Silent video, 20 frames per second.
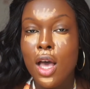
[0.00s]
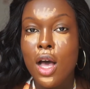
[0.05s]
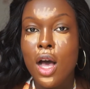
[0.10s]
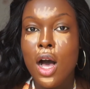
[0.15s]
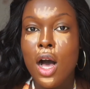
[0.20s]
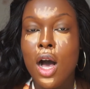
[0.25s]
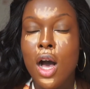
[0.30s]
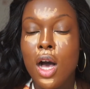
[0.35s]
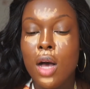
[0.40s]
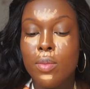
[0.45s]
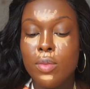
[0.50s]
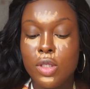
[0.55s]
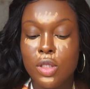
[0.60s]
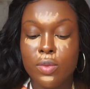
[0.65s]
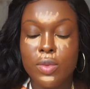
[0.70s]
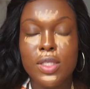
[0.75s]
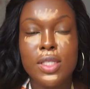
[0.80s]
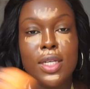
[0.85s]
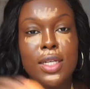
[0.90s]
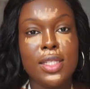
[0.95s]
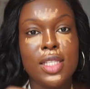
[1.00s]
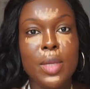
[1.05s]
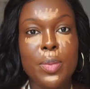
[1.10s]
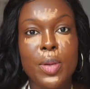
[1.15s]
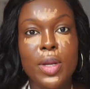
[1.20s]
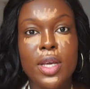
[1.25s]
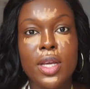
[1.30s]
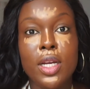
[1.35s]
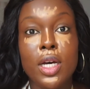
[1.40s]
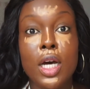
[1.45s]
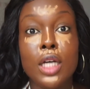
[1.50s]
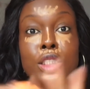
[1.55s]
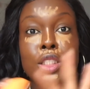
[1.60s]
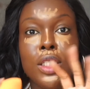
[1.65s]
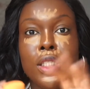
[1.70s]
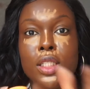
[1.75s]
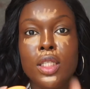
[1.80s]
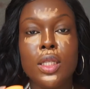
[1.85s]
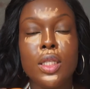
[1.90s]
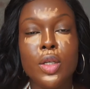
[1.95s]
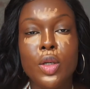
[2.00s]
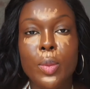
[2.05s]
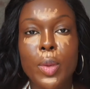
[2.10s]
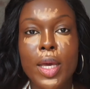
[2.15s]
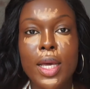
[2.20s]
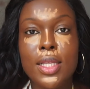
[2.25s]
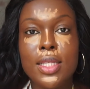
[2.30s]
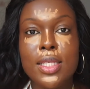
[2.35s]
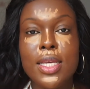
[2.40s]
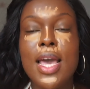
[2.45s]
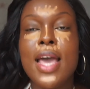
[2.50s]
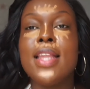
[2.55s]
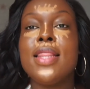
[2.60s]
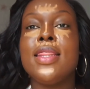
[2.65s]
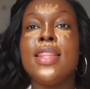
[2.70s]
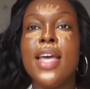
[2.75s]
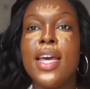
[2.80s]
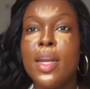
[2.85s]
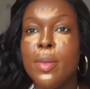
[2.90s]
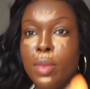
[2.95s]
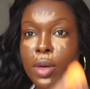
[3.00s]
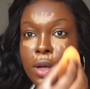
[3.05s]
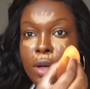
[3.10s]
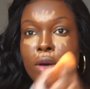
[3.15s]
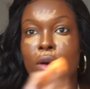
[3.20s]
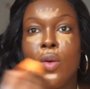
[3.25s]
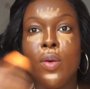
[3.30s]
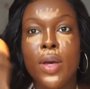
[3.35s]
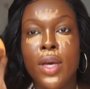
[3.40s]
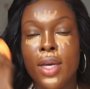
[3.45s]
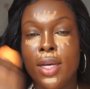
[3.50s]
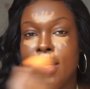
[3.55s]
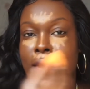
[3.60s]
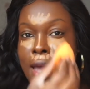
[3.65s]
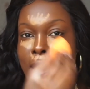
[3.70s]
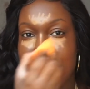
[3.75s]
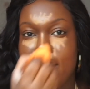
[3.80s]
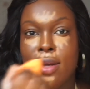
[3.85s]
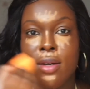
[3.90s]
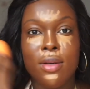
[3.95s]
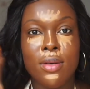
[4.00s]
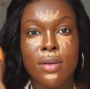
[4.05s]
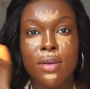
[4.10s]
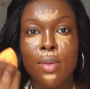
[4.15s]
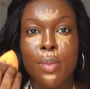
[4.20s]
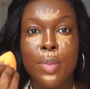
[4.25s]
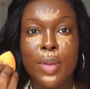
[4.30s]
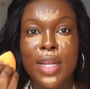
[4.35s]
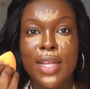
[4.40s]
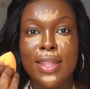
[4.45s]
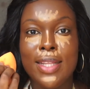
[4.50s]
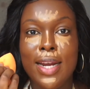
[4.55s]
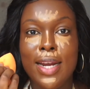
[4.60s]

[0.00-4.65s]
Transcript: So I'm just gonna dip it in just a little bit, and then I'm gonna go in and blend that